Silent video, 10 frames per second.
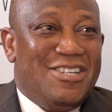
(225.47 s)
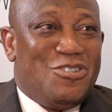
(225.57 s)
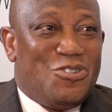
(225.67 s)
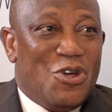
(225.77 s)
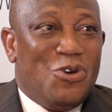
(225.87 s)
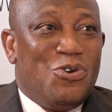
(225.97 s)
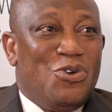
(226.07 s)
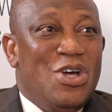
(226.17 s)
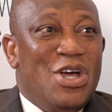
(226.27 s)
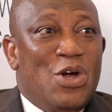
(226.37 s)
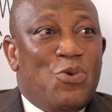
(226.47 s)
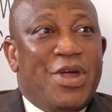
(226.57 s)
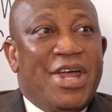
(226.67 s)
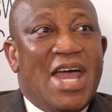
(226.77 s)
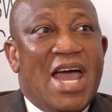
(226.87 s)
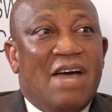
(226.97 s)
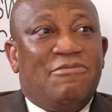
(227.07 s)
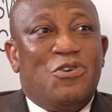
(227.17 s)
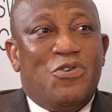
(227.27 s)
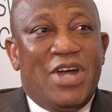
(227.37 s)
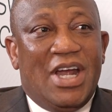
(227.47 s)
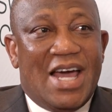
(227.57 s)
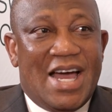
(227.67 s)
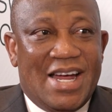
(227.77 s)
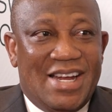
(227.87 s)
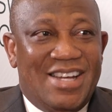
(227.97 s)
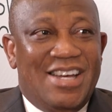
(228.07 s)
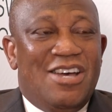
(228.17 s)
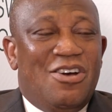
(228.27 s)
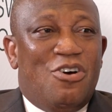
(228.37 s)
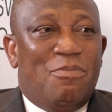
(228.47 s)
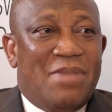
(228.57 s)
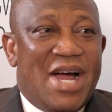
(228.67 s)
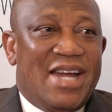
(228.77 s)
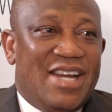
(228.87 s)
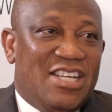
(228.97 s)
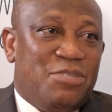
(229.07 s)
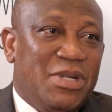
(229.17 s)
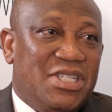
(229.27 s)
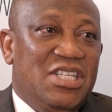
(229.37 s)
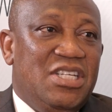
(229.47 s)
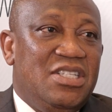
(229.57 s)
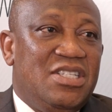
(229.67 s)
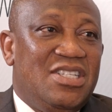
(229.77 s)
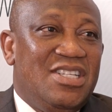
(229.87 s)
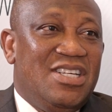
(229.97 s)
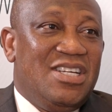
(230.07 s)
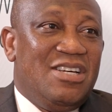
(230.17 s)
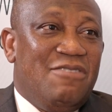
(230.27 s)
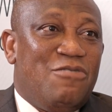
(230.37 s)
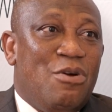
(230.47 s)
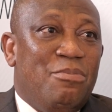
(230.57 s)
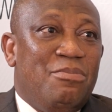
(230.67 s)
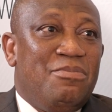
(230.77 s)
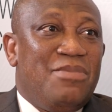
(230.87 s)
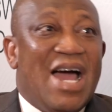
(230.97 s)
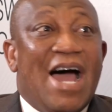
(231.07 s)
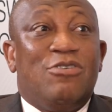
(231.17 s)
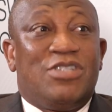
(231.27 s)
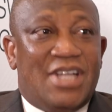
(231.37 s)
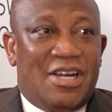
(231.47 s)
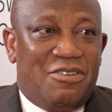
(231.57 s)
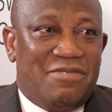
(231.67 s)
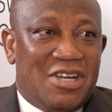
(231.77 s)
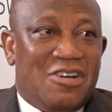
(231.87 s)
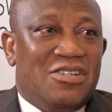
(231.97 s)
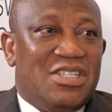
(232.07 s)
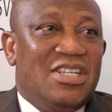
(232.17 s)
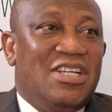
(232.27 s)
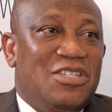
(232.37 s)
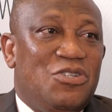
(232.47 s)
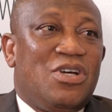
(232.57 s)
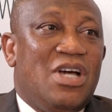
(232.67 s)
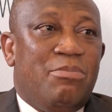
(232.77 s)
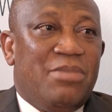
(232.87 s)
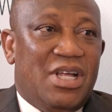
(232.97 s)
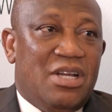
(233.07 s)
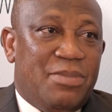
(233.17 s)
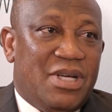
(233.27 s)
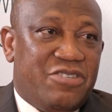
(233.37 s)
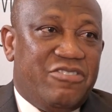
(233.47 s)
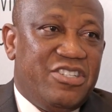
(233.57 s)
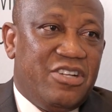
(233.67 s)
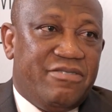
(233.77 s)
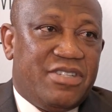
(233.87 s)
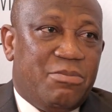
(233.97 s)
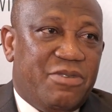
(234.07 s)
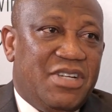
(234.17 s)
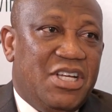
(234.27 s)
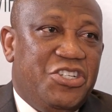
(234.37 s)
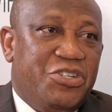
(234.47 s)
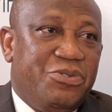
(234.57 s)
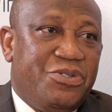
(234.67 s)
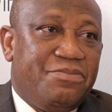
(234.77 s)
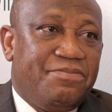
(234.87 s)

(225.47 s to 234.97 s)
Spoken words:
So we have to rely on buying expertise from outside of the continent to come help us resolve some of the issues.